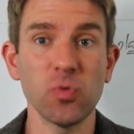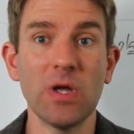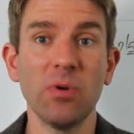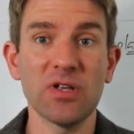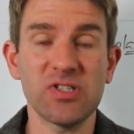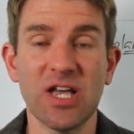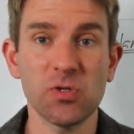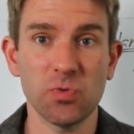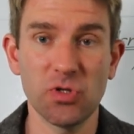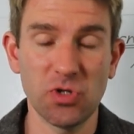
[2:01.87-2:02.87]
we will
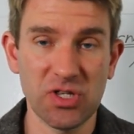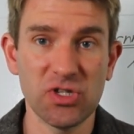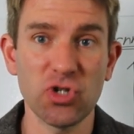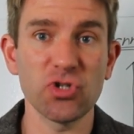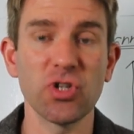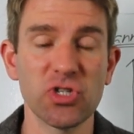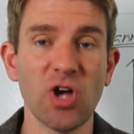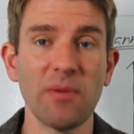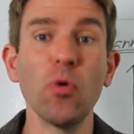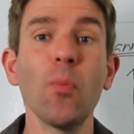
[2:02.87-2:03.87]
assess the conditions at the
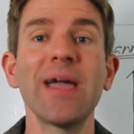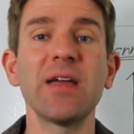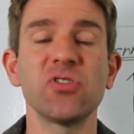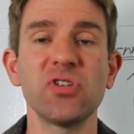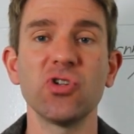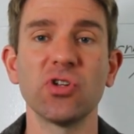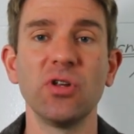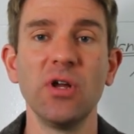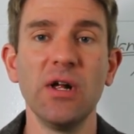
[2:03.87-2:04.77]
time and we'll make a decision.